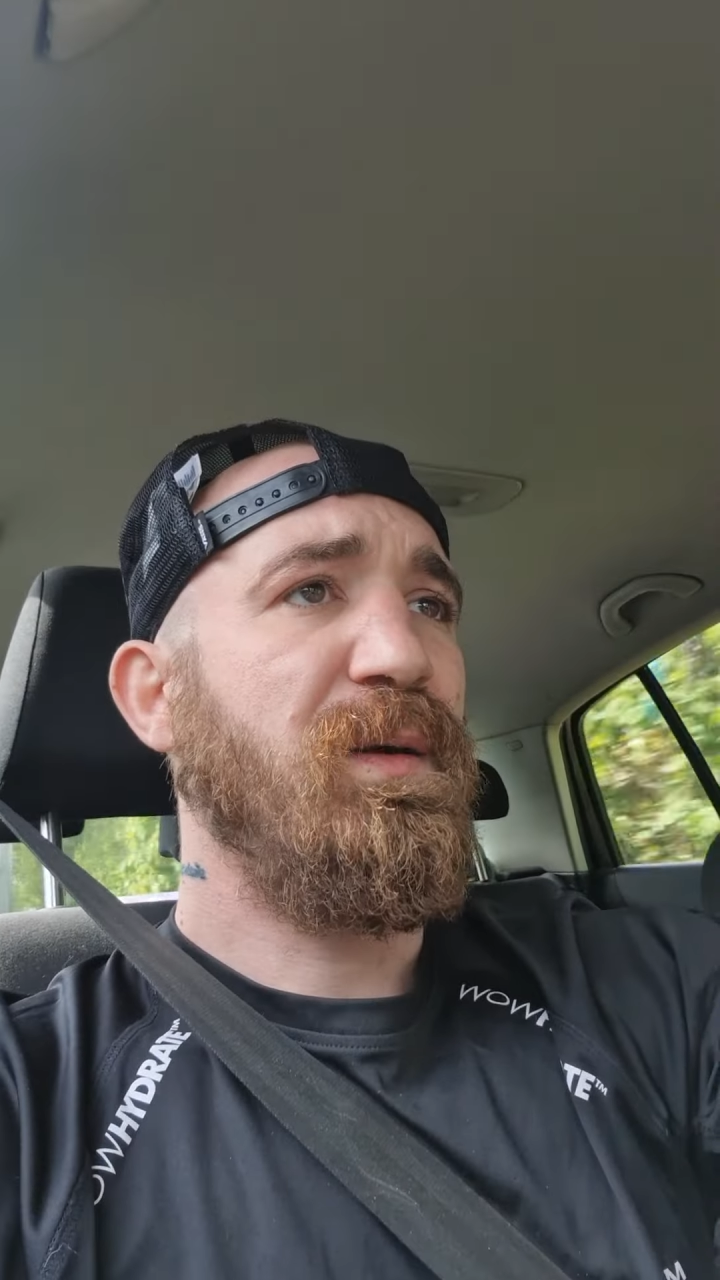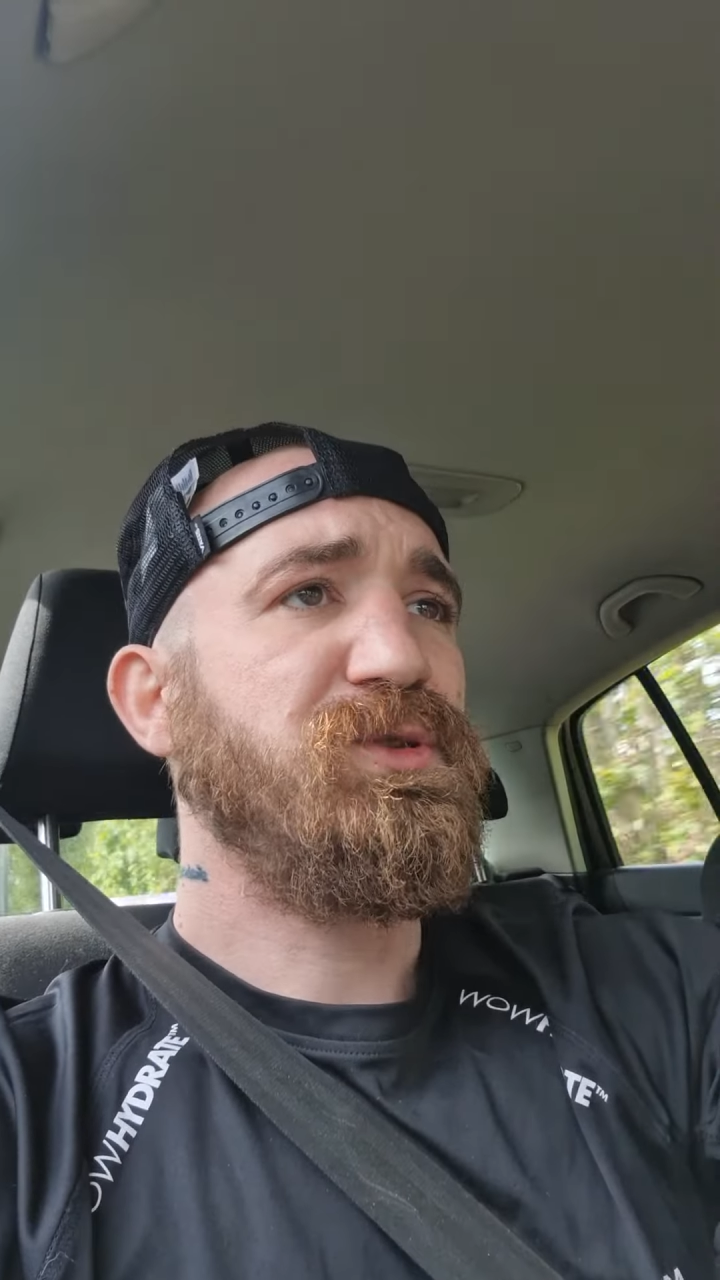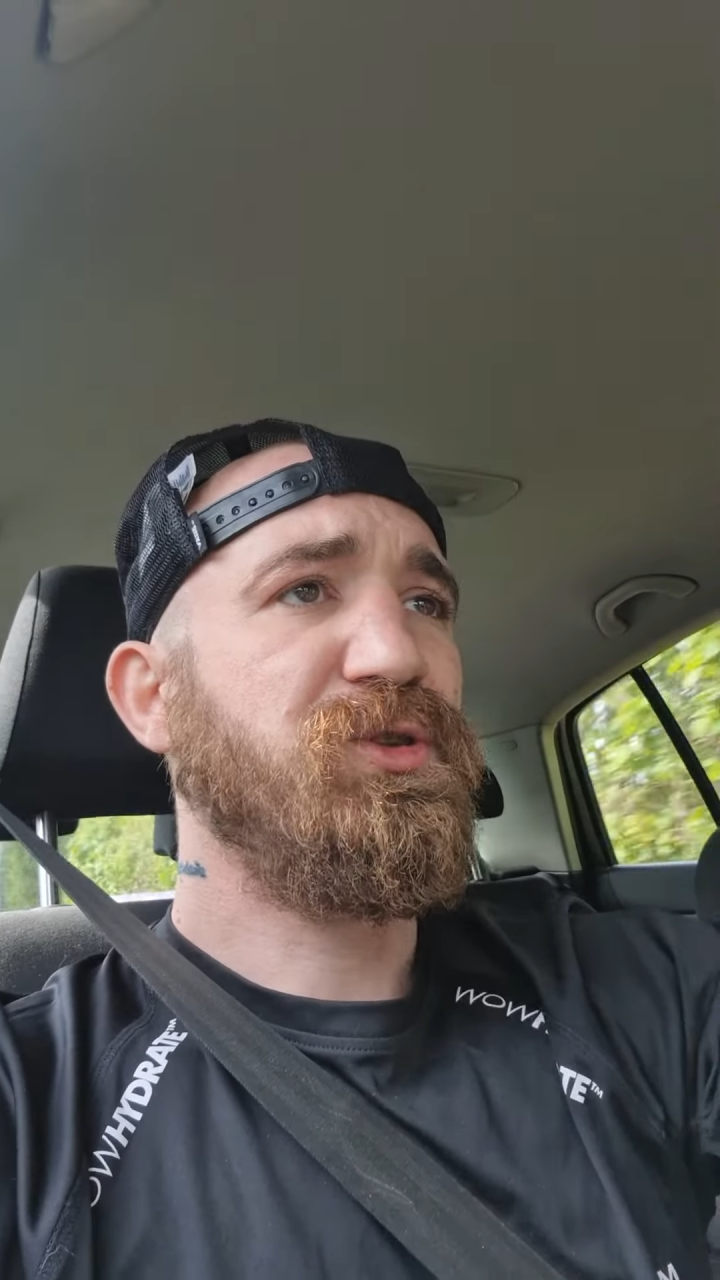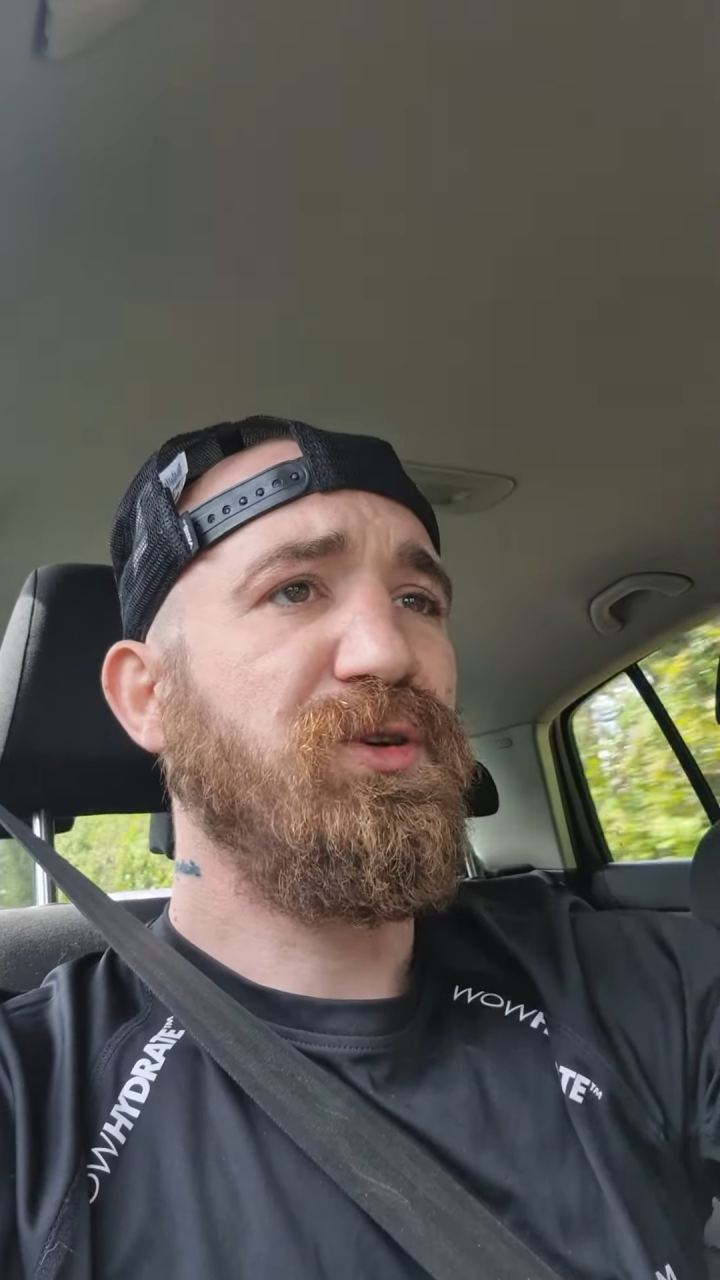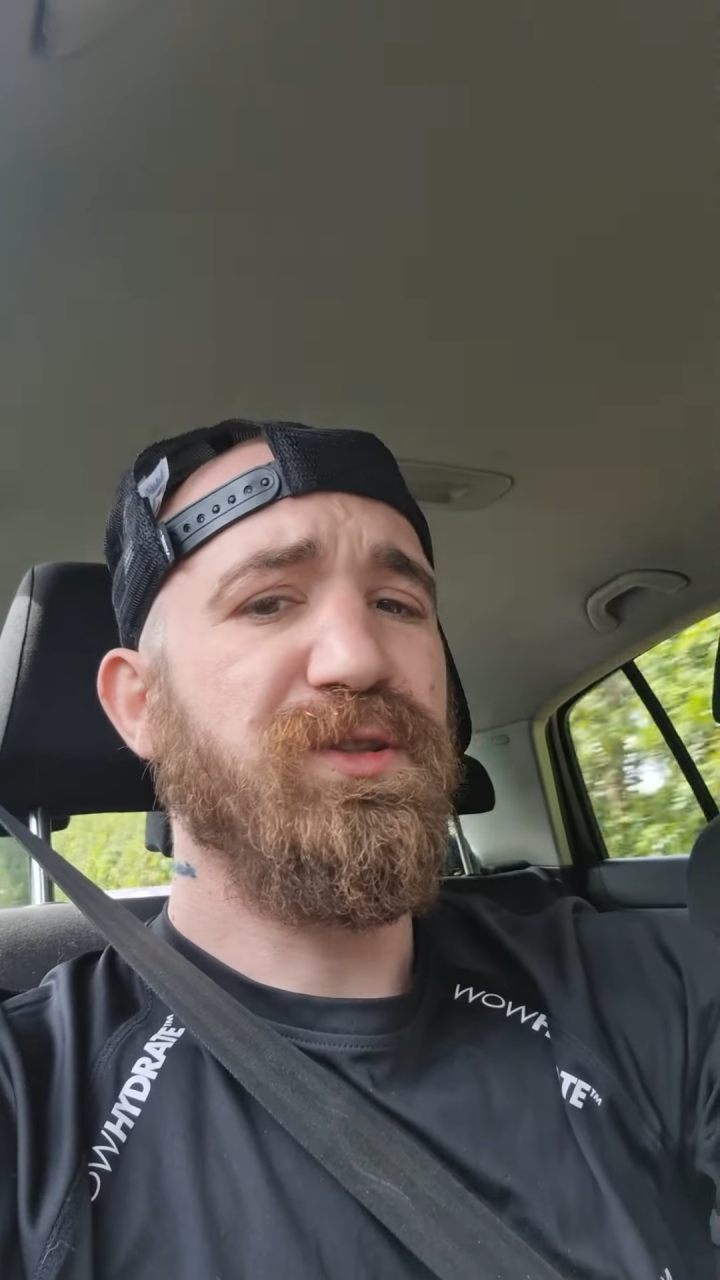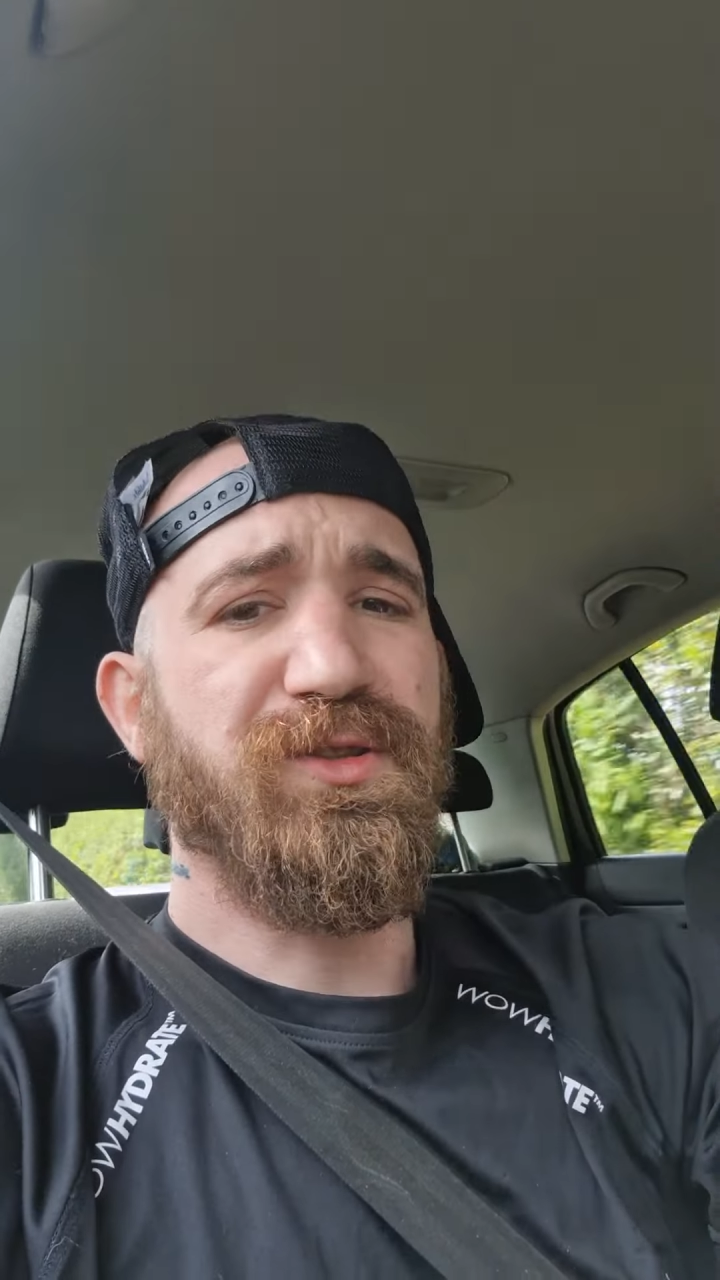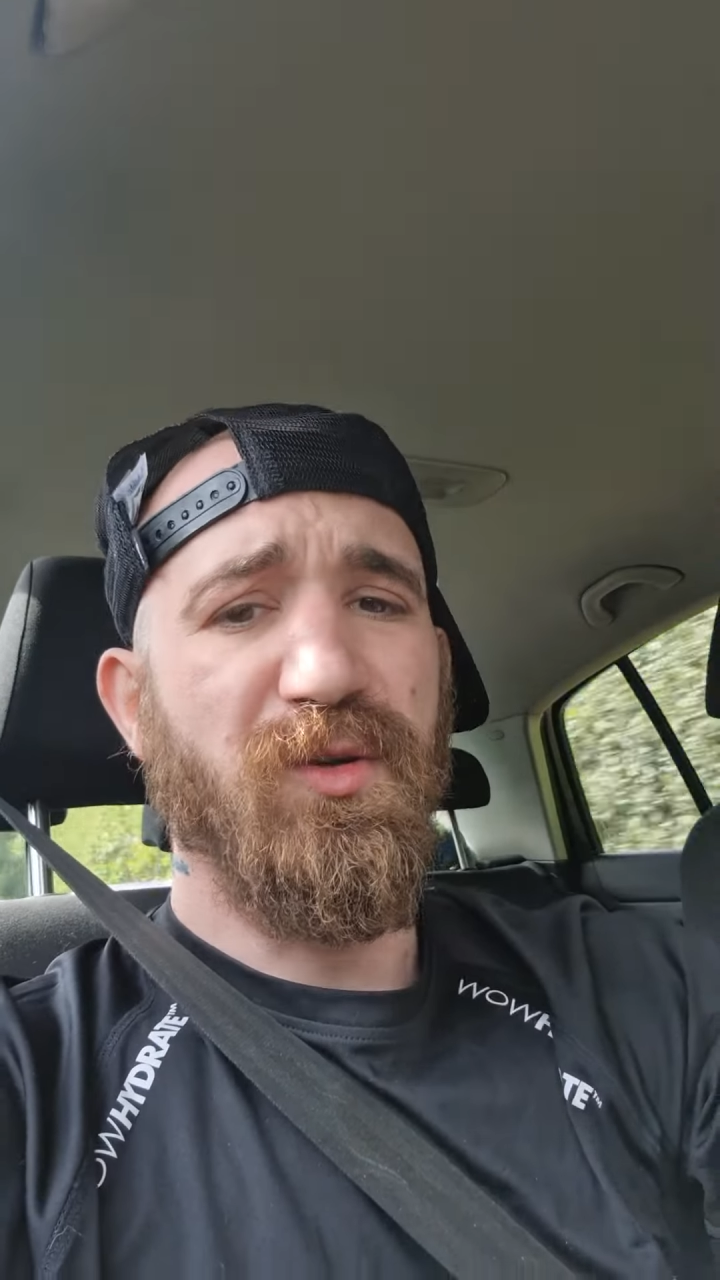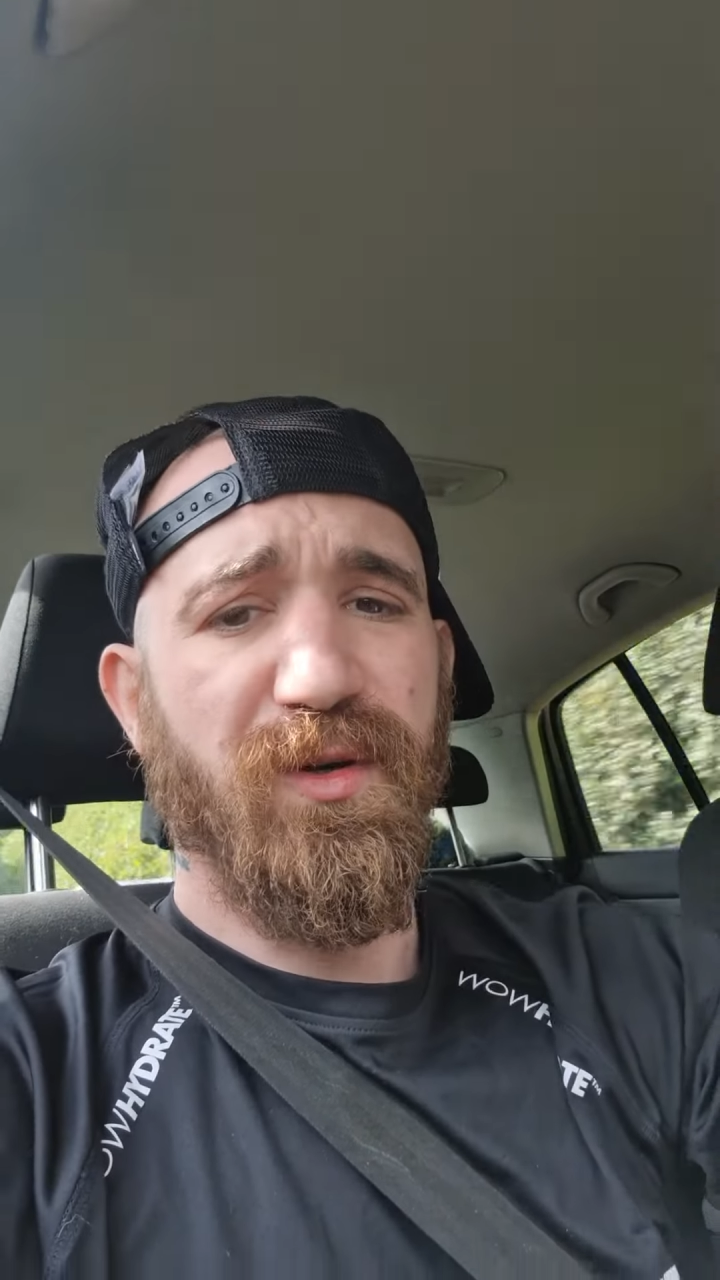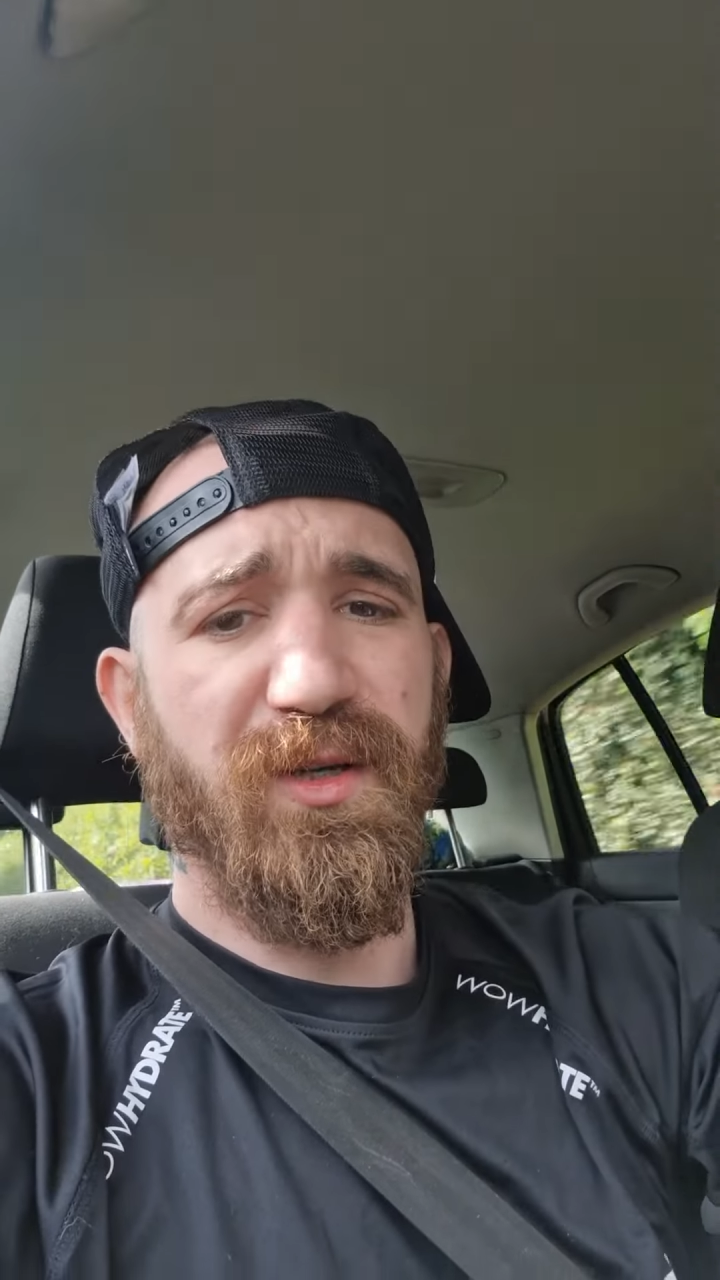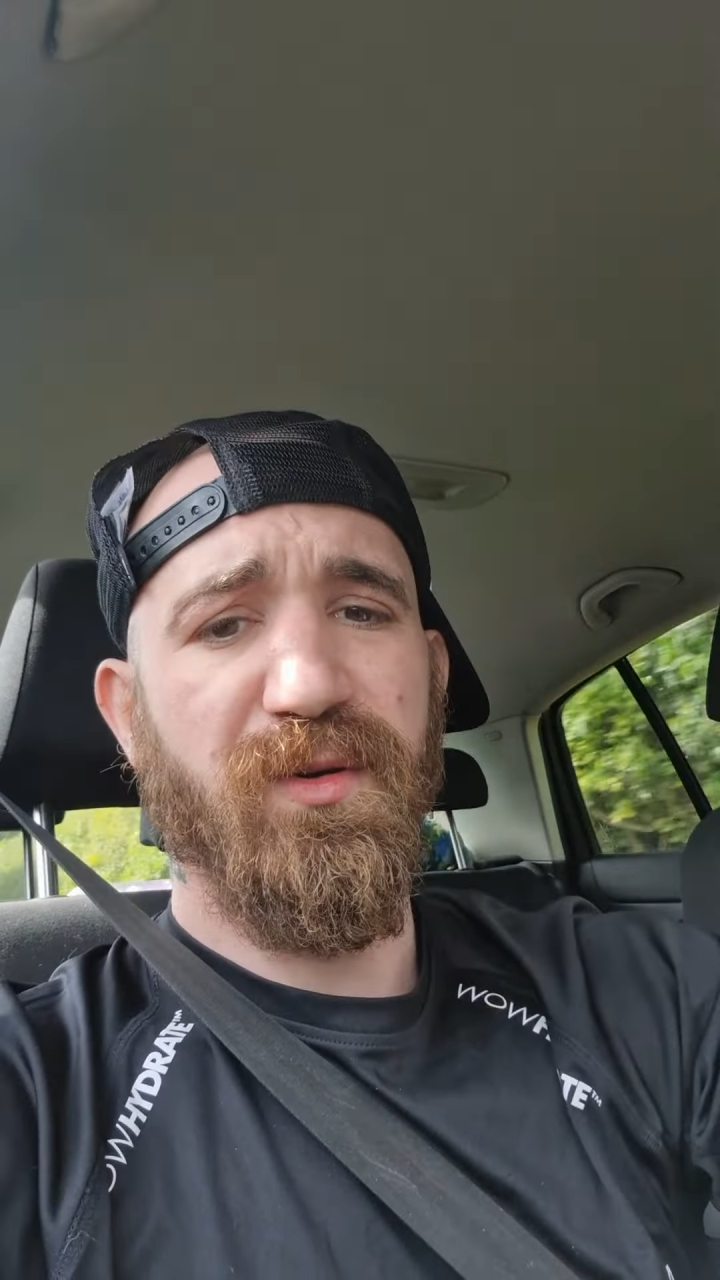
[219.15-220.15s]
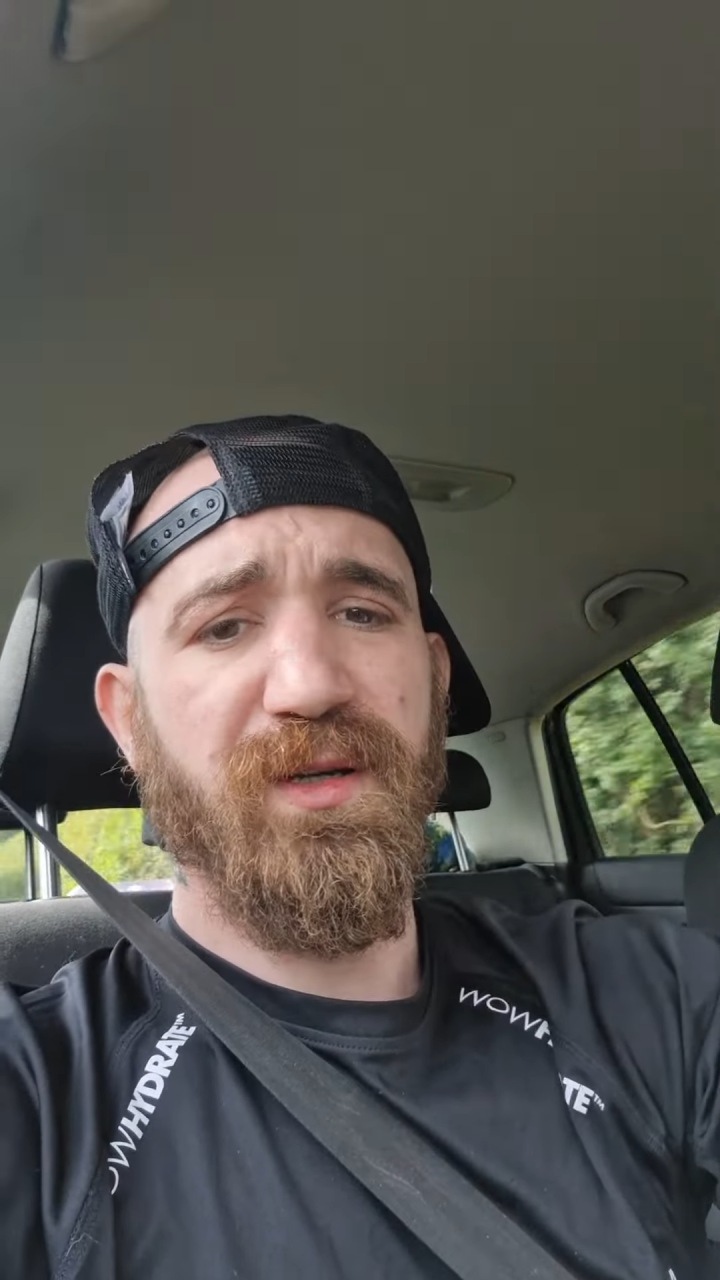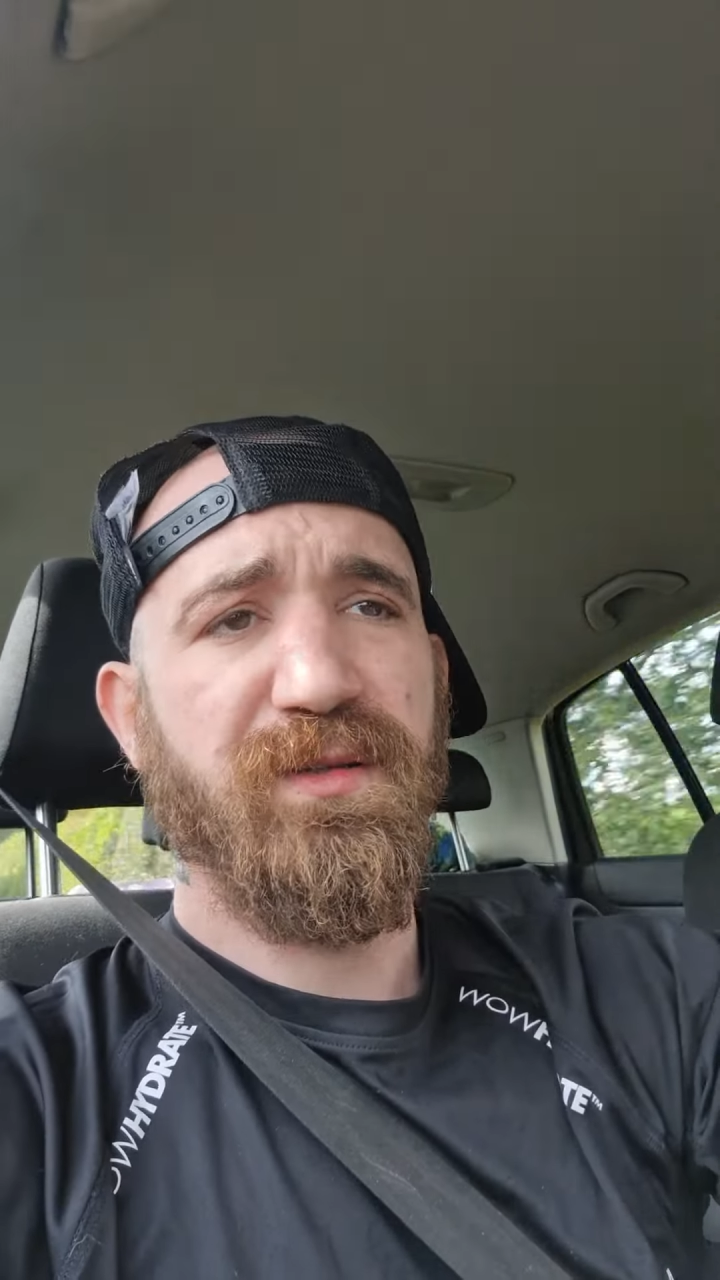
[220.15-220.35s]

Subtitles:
I'm sure you do anyway.